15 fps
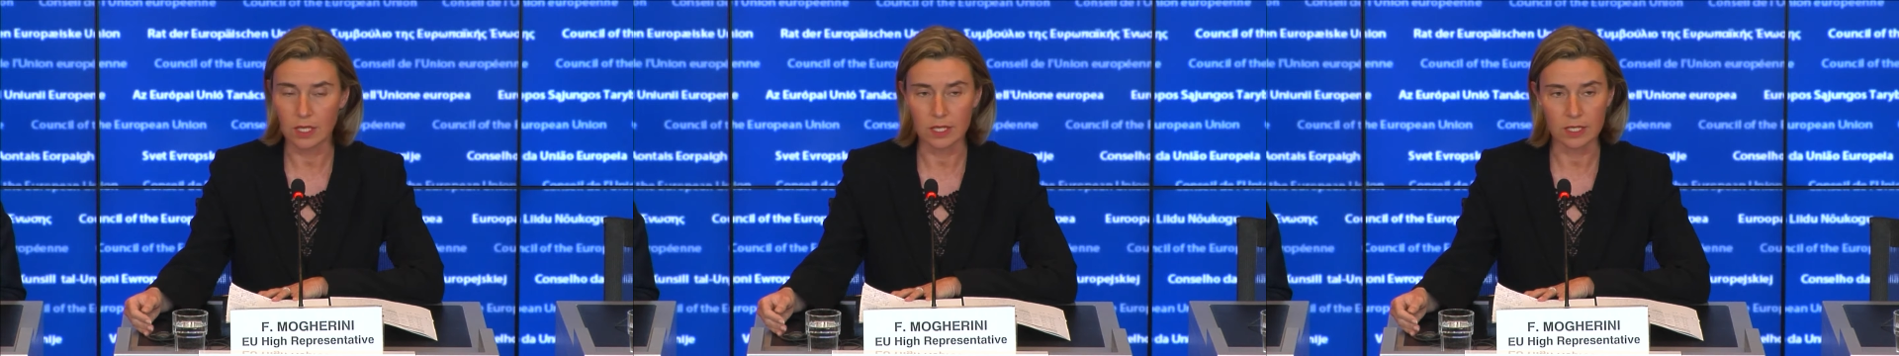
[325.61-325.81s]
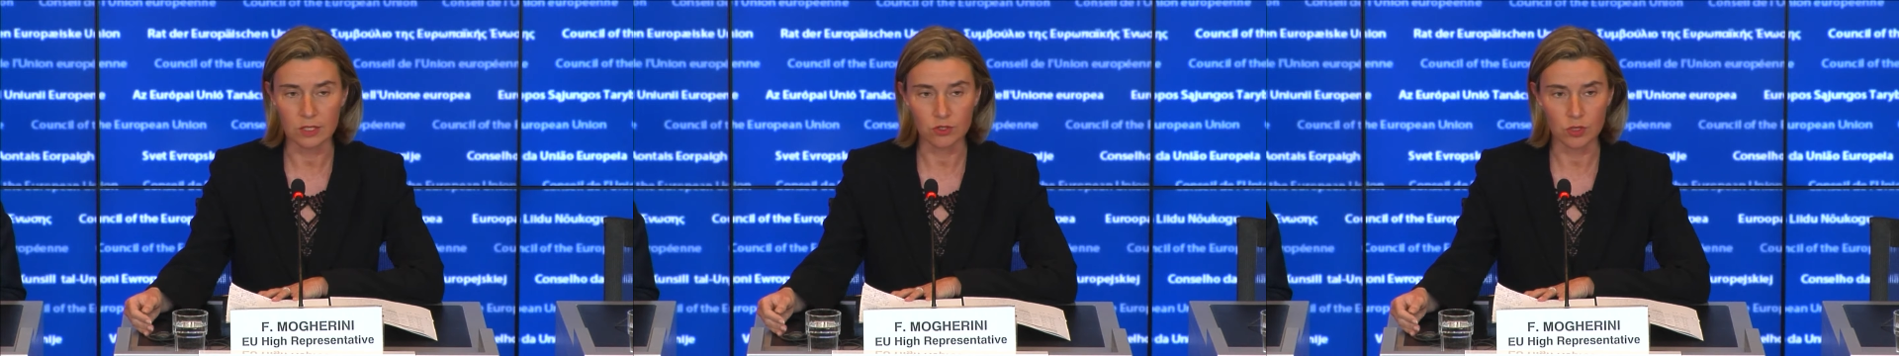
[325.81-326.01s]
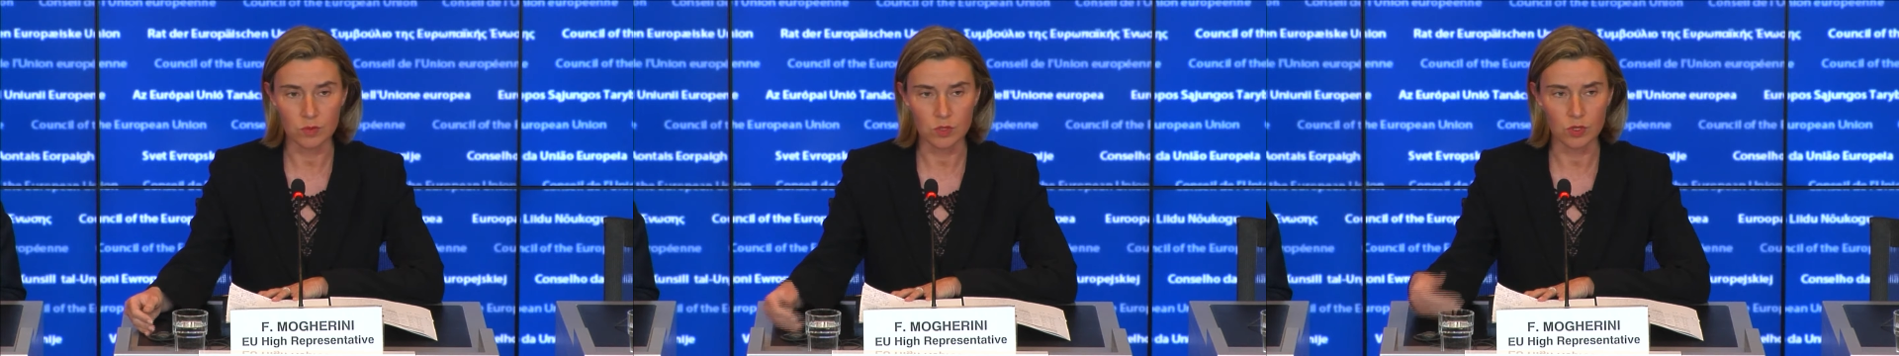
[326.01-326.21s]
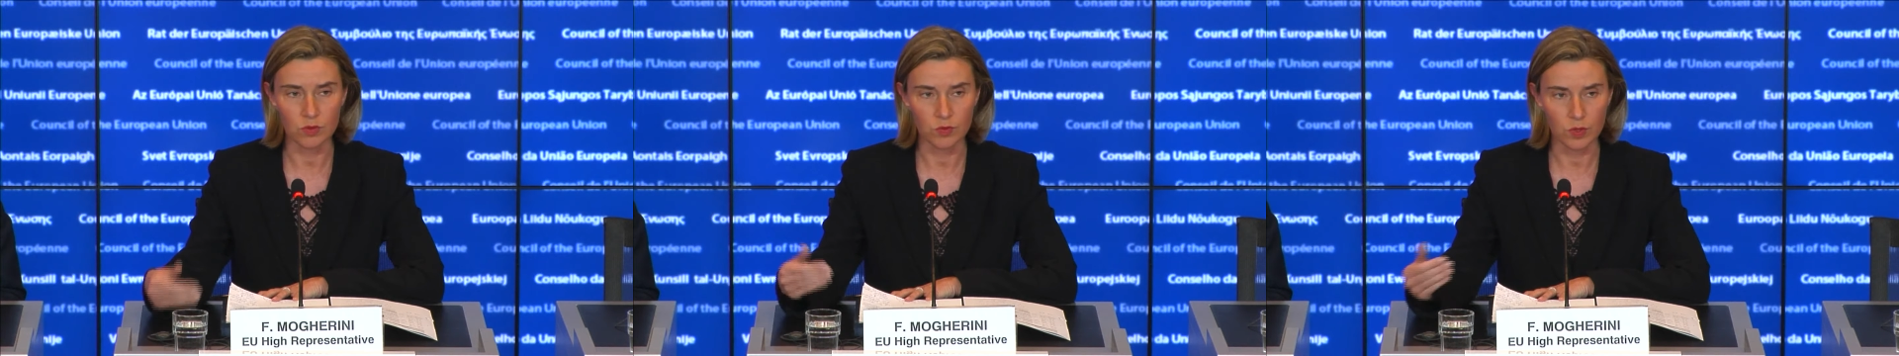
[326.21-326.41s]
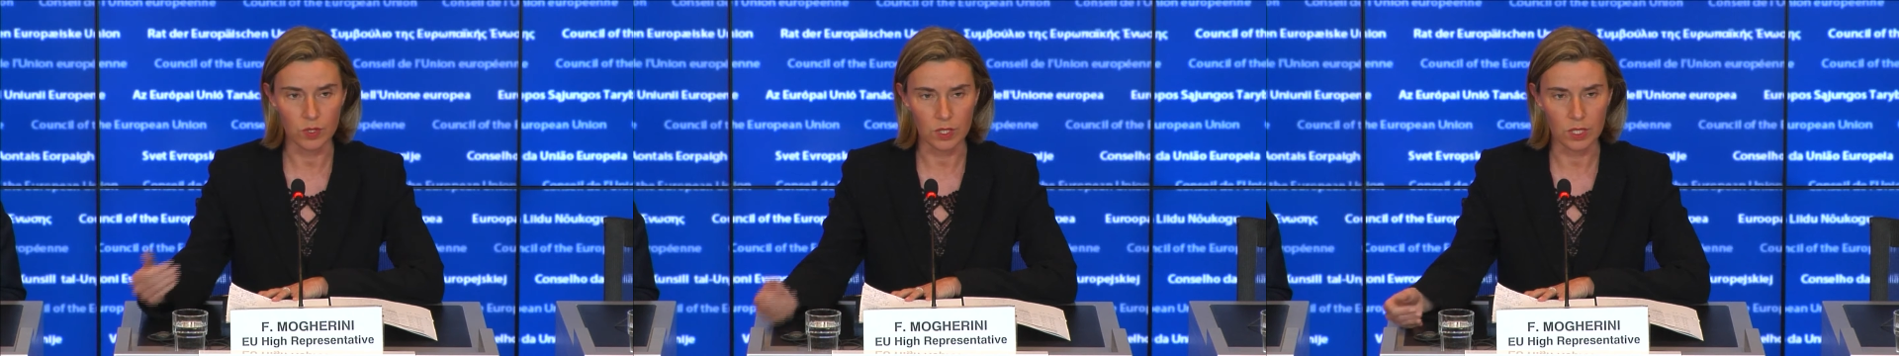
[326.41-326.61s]
in terms
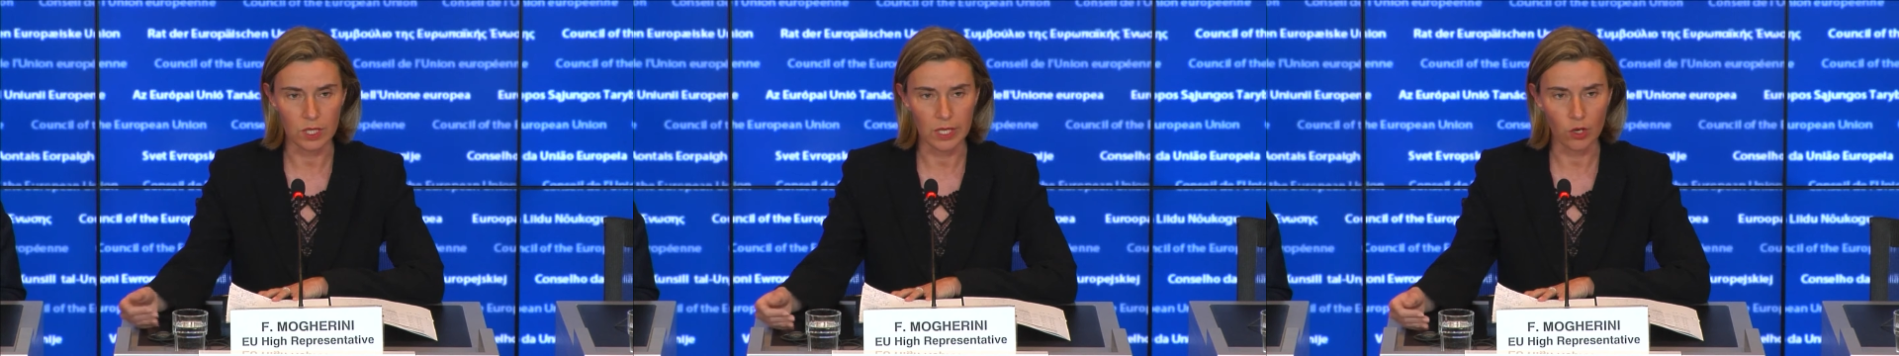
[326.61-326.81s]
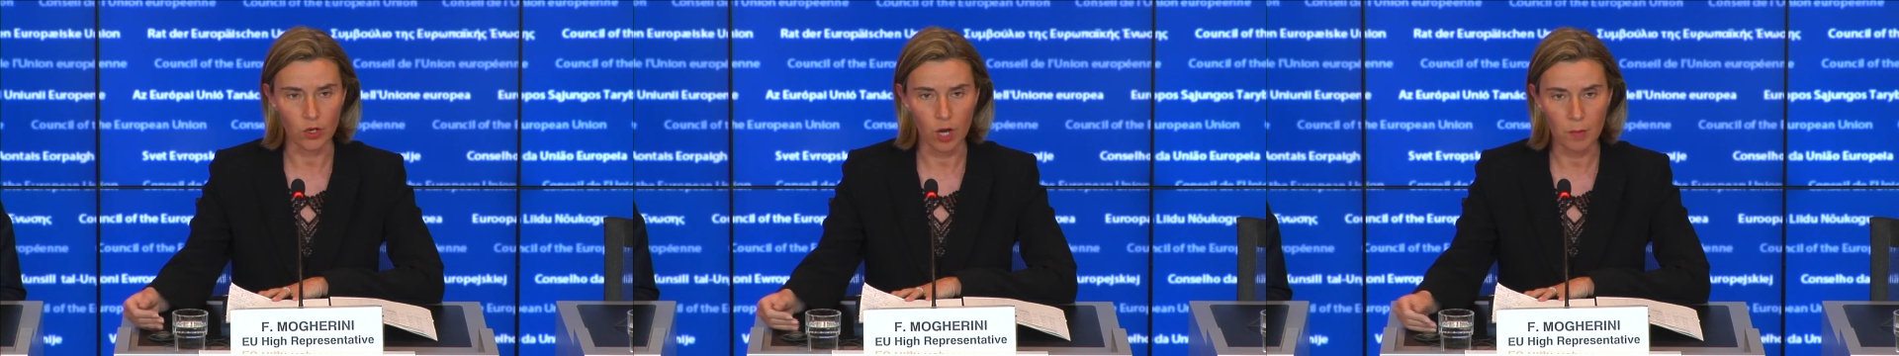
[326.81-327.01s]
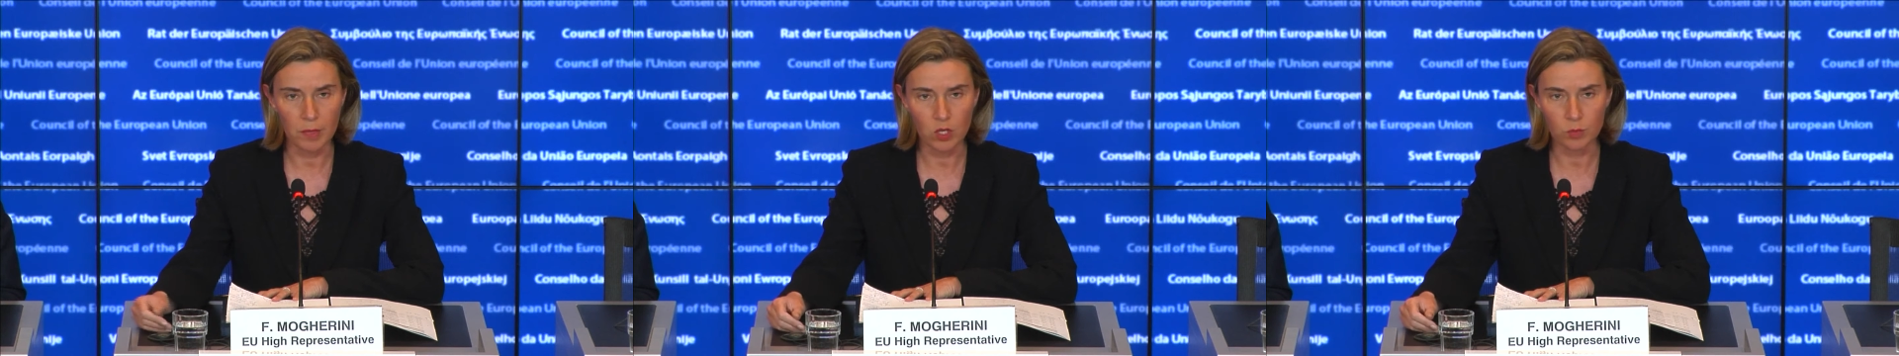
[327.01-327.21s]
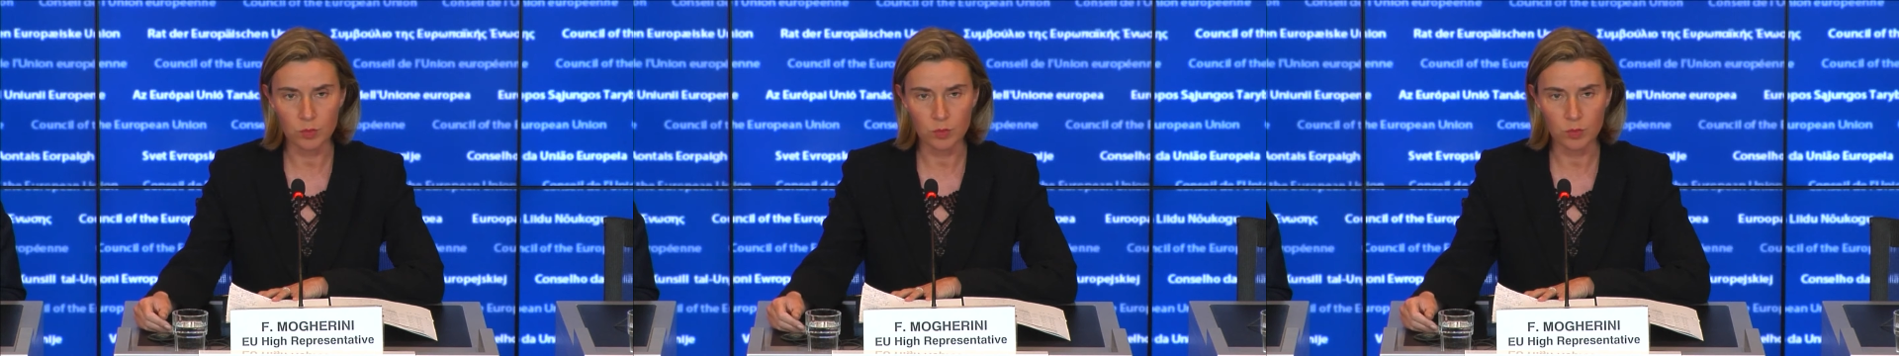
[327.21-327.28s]
of economic